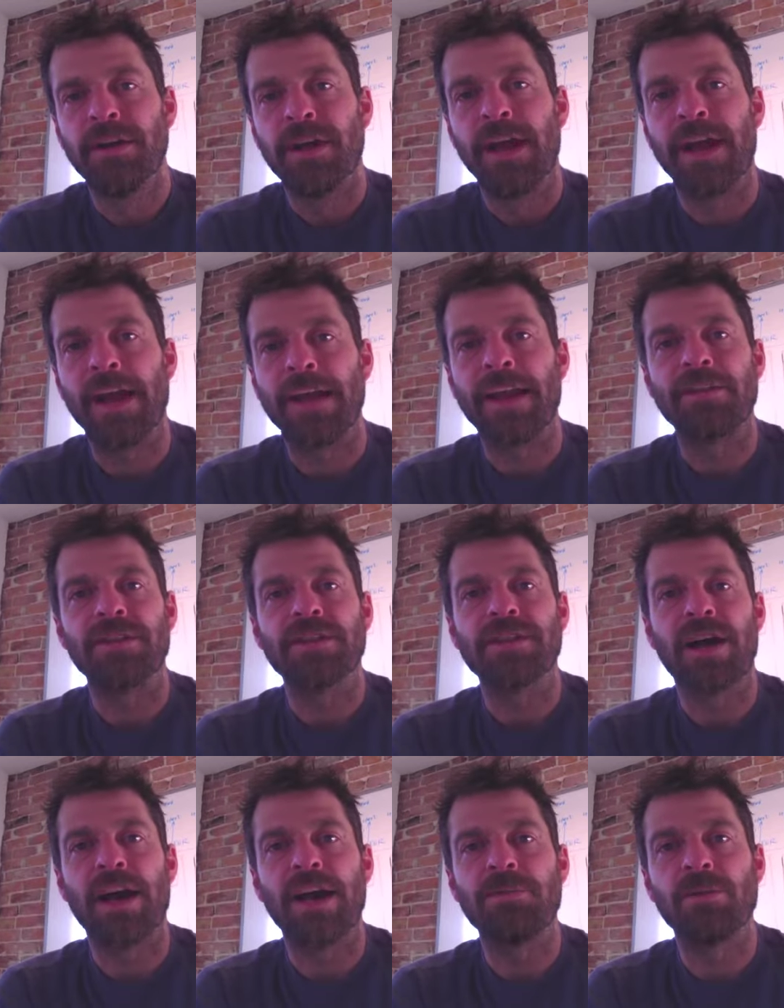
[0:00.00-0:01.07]
And at the
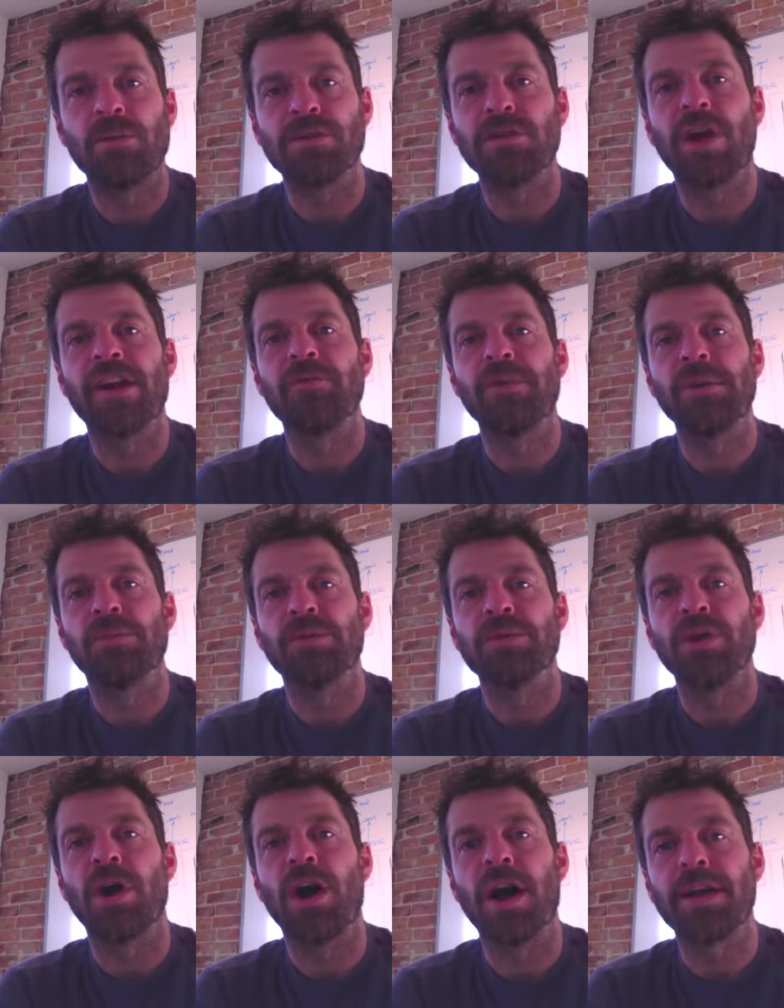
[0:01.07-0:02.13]
time, there was a lot of people
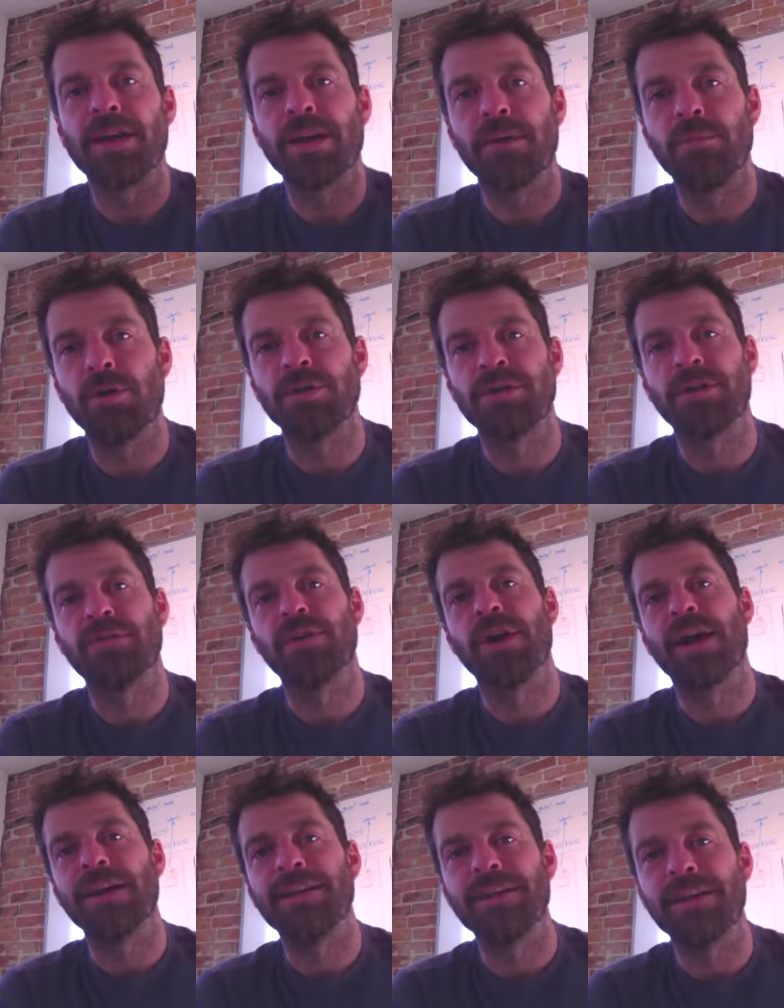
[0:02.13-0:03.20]
talking about different
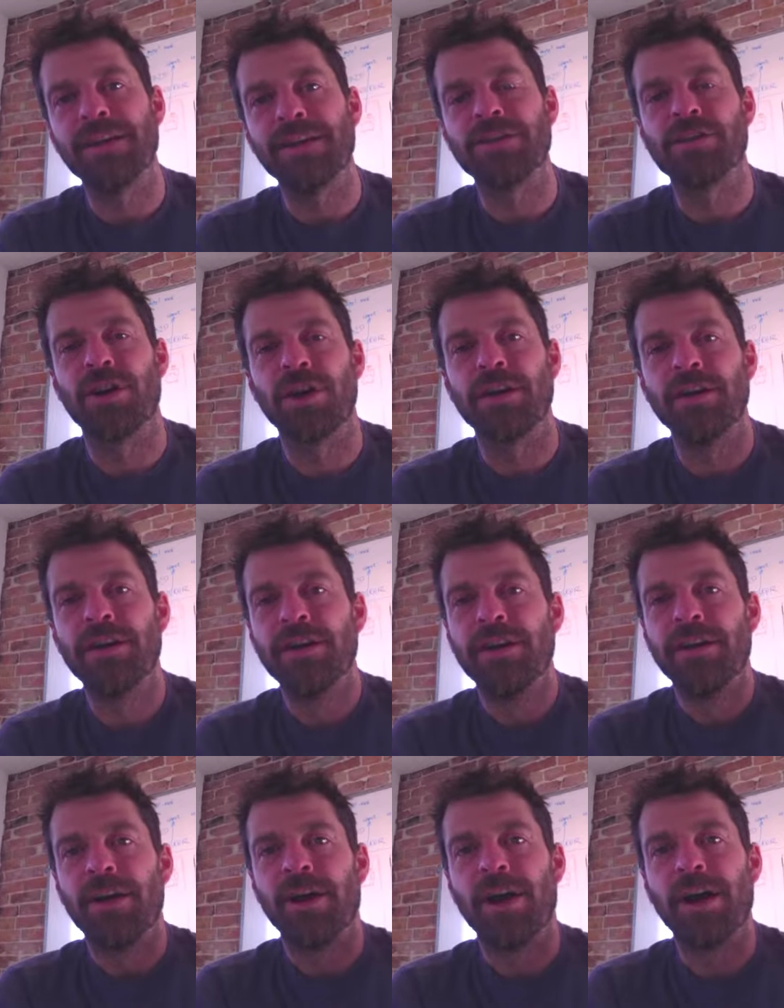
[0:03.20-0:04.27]
ideas on
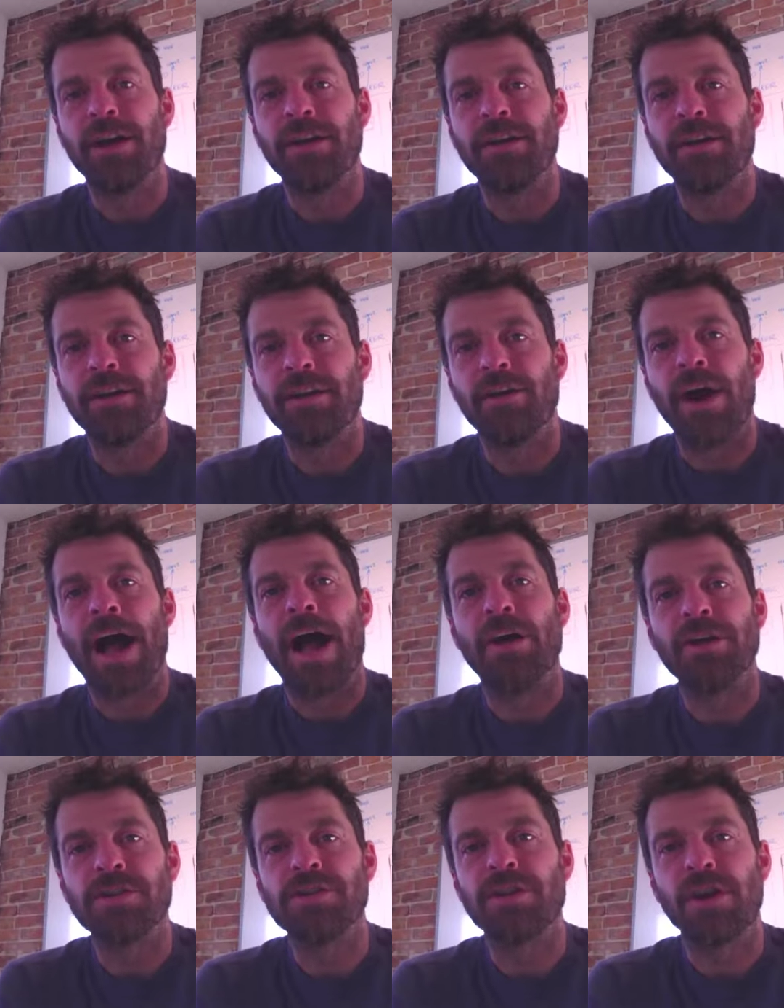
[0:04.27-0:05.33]
how
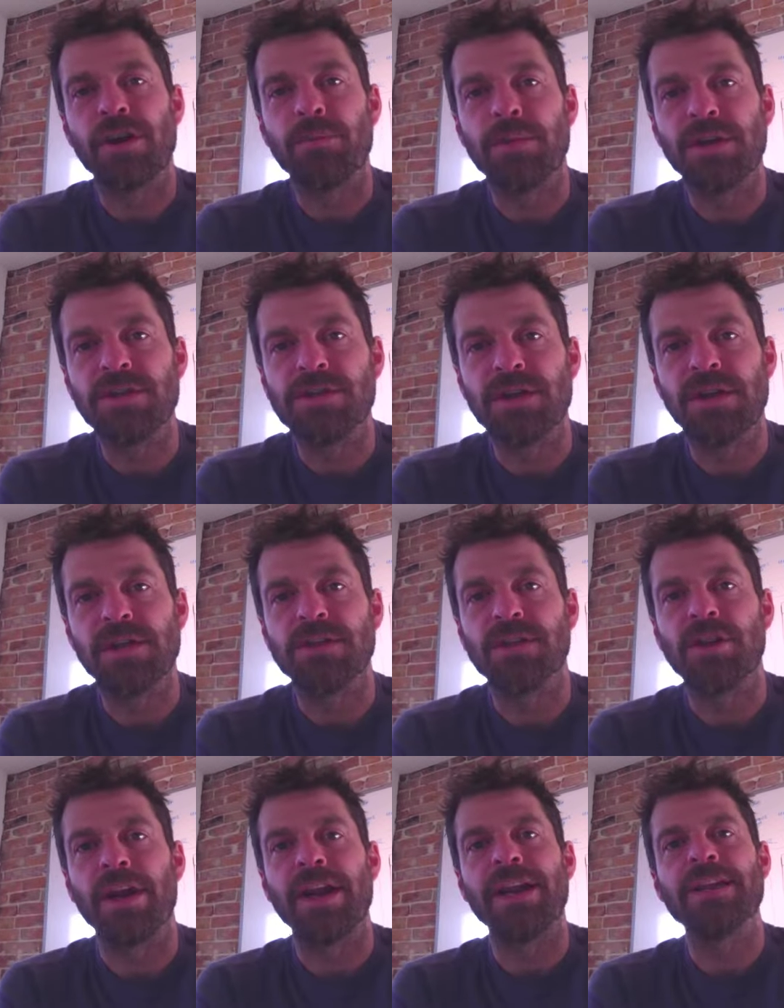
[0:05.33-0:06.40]
to start a business, a
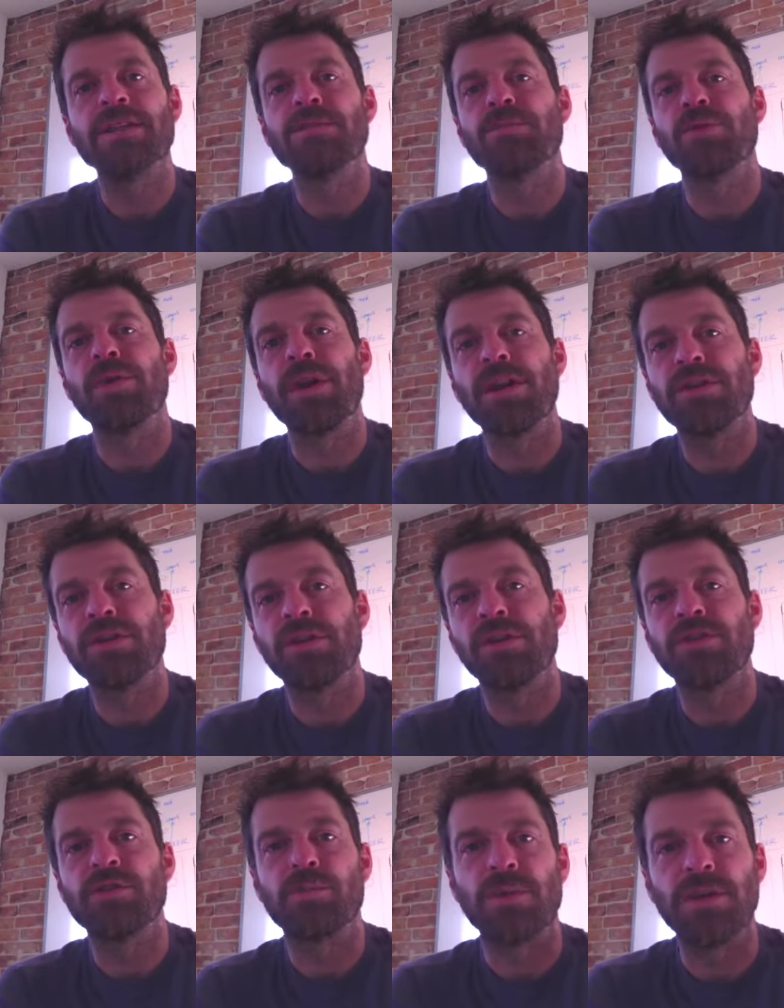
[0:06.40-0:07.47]
lot of
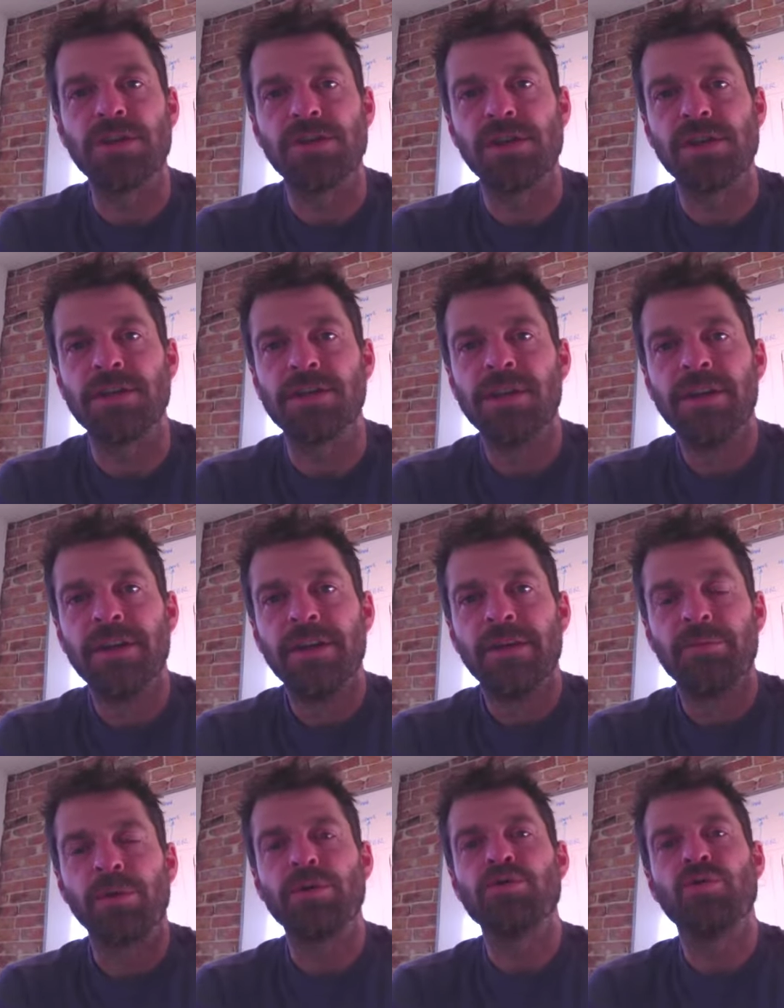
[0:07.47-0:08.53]
inspirational speeches,
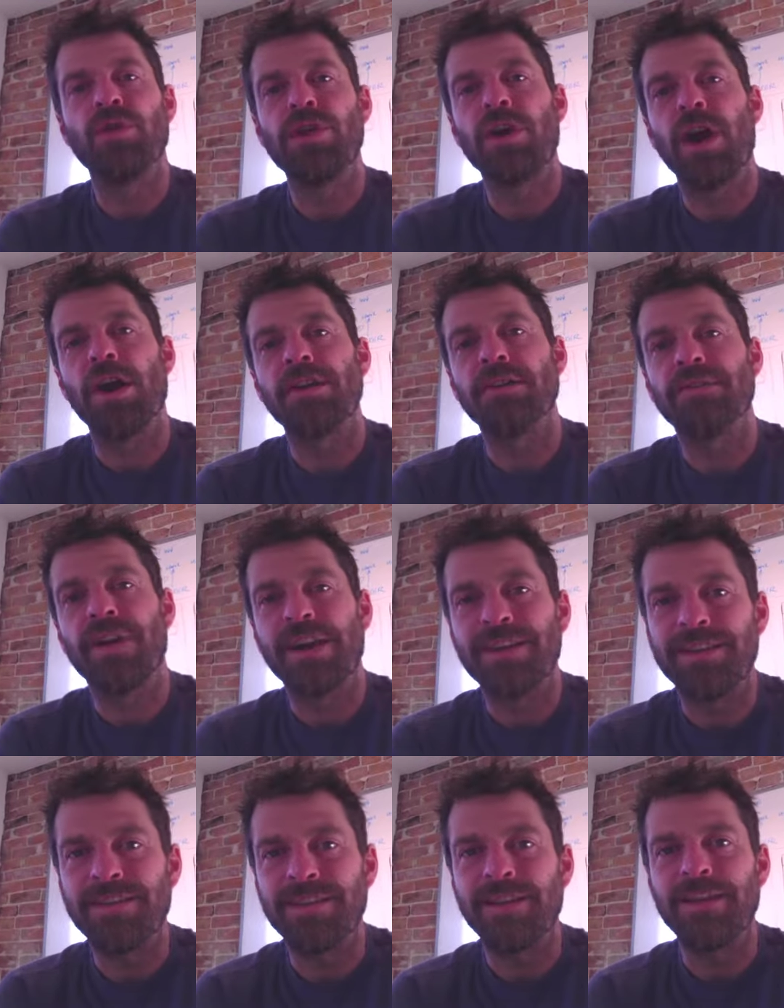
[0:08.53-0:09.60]
but it was really hard to
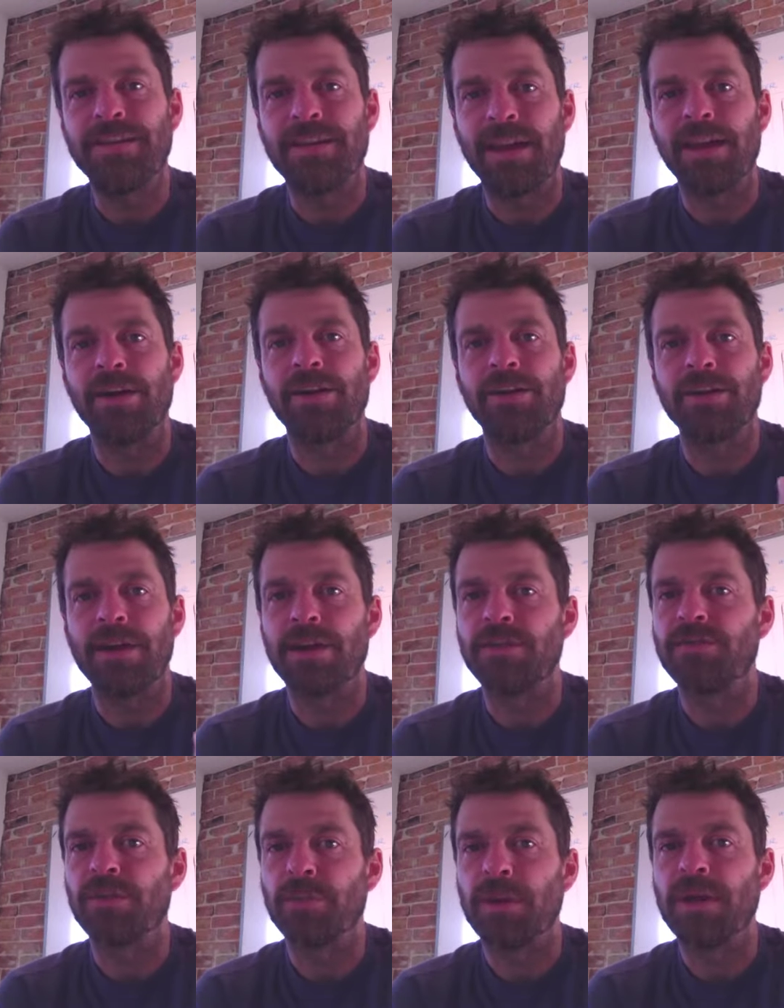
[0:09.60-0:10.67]
find detailed
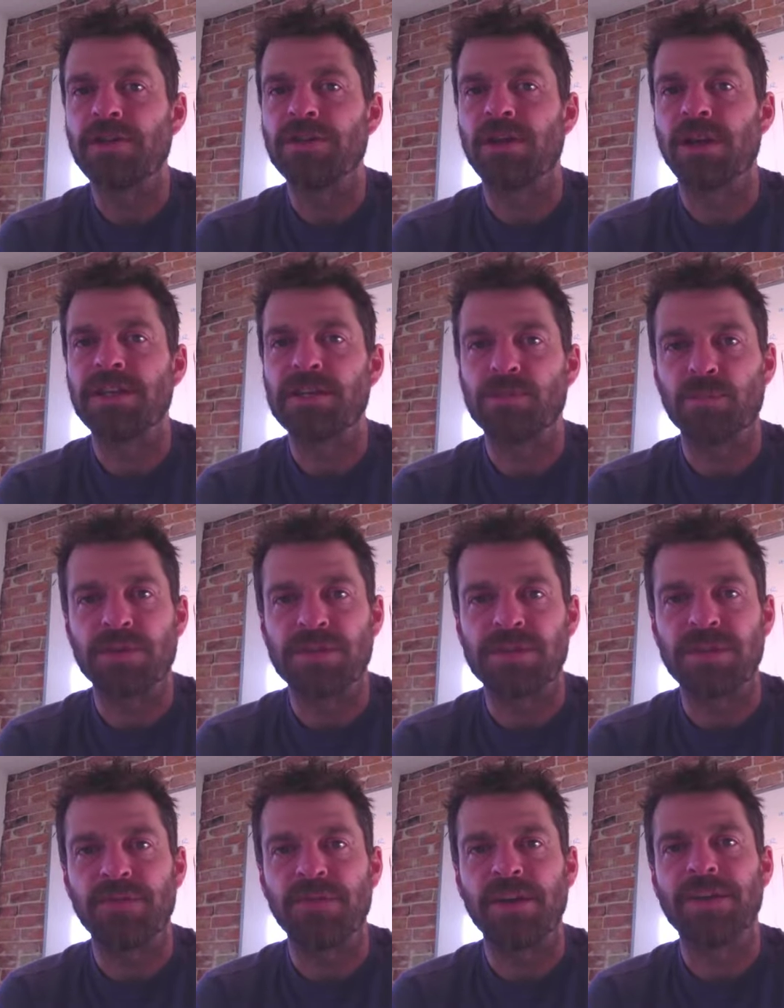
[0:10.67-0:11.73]
information on
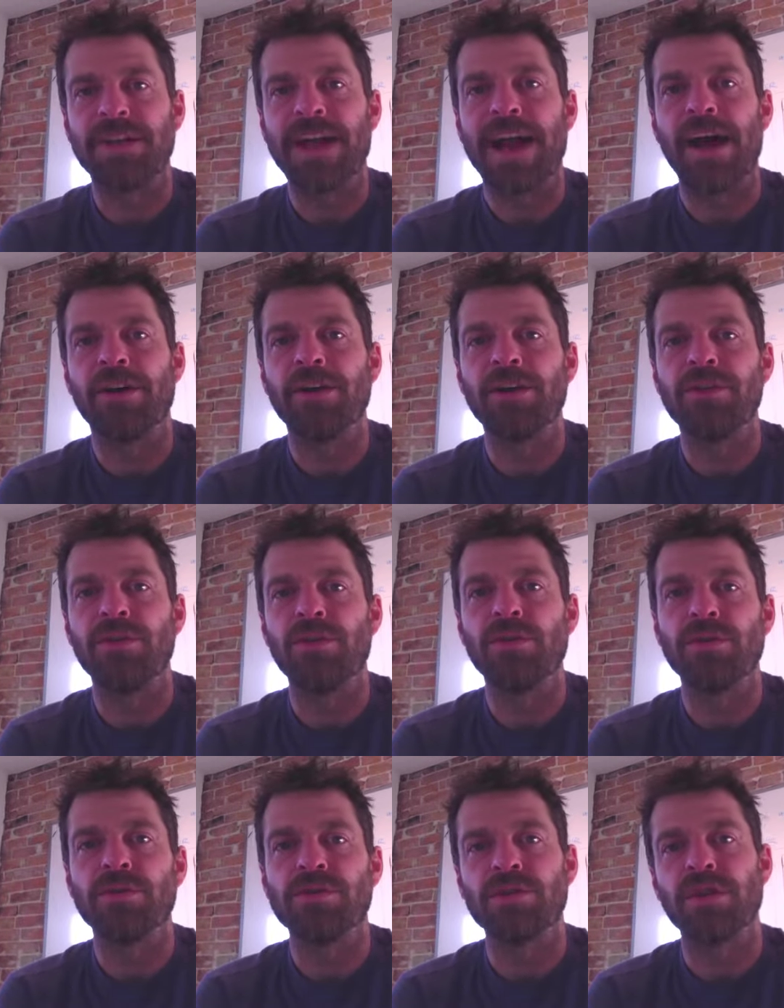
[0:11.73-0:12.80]
specifically how to
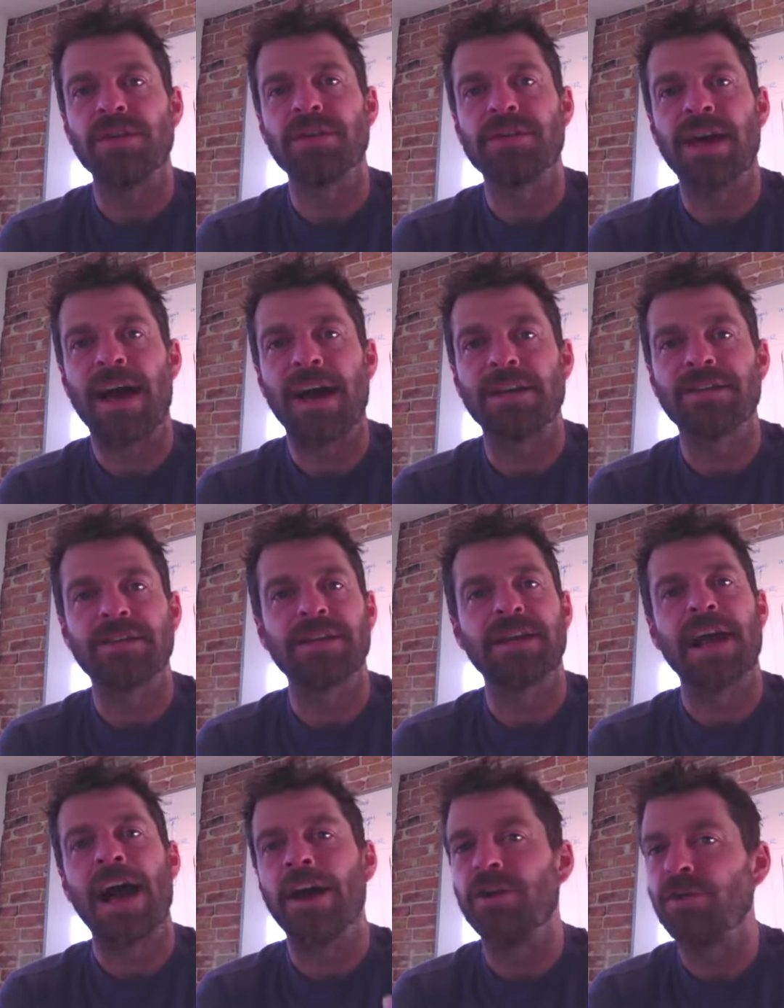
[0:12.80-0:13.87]
do certain tasks, like
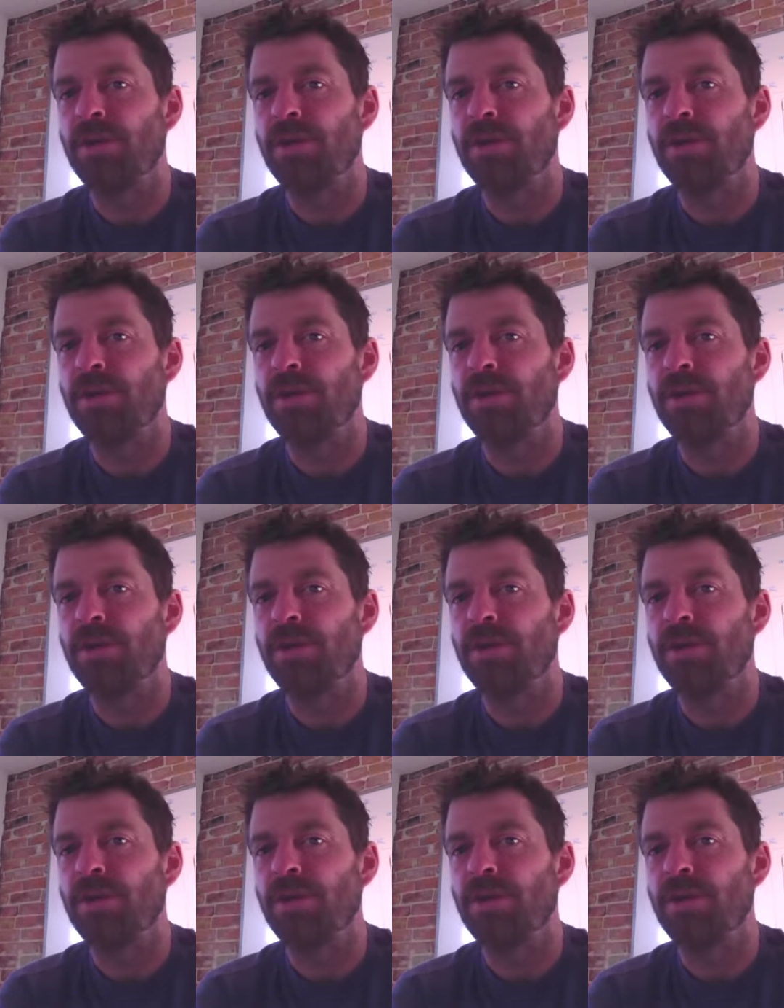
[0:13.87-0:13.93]
how to